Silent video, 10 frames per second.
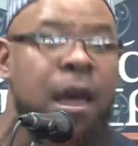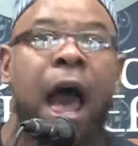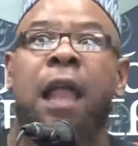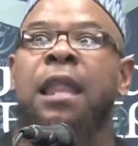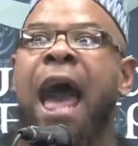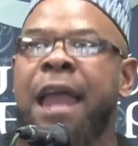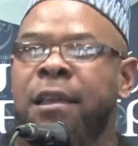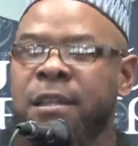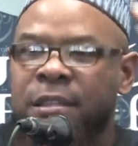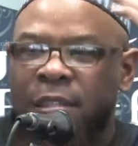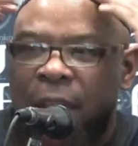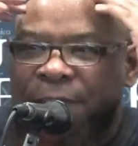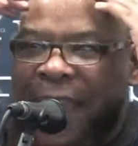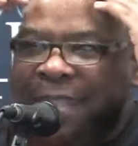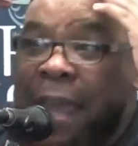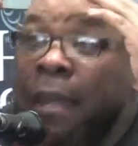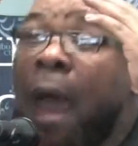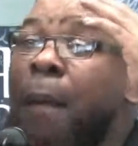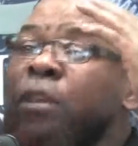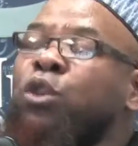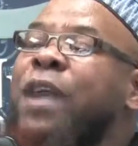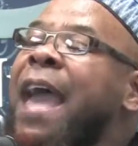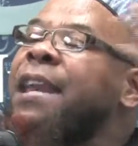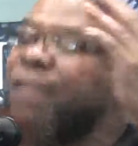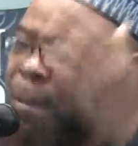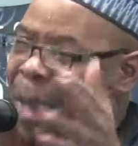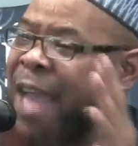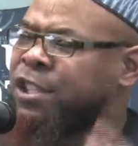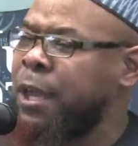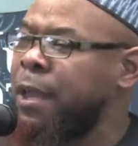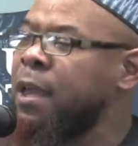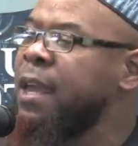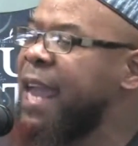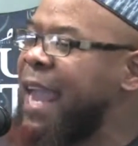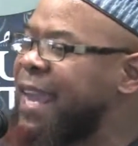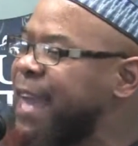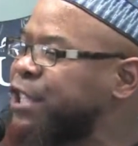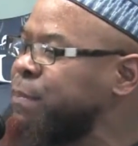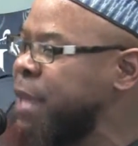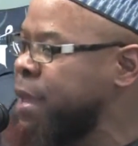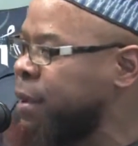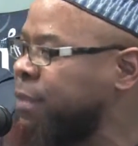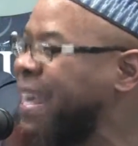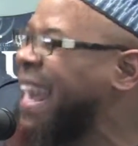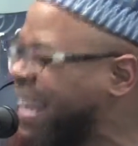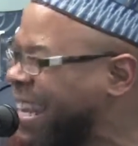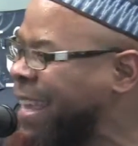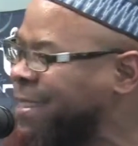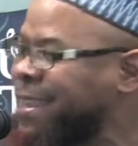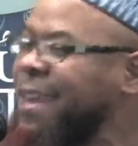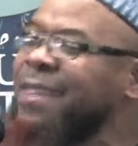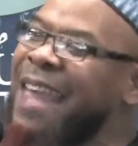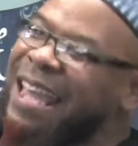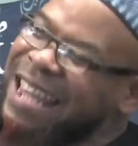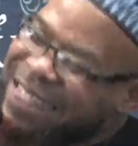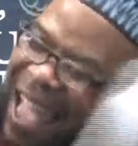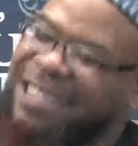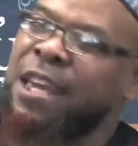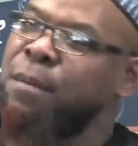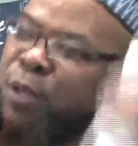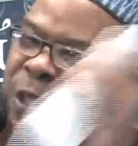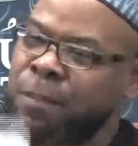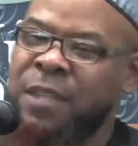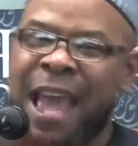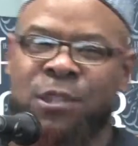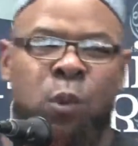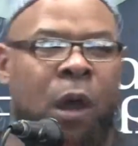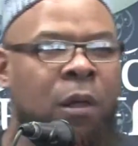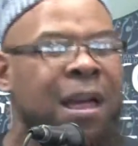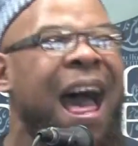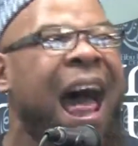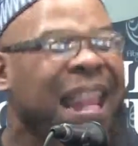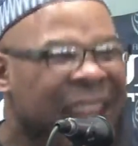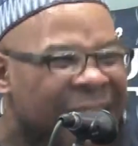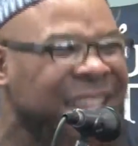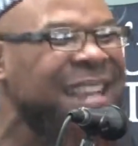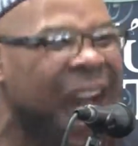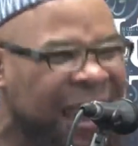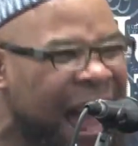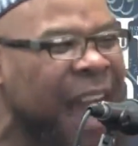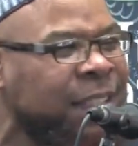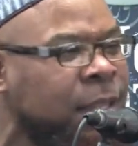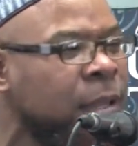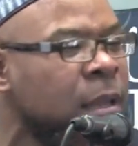A lot. Stuff that's in, you can't even imagine it in Kashmir, the Indians, they did that to the Muslims as well. A lot, a lot.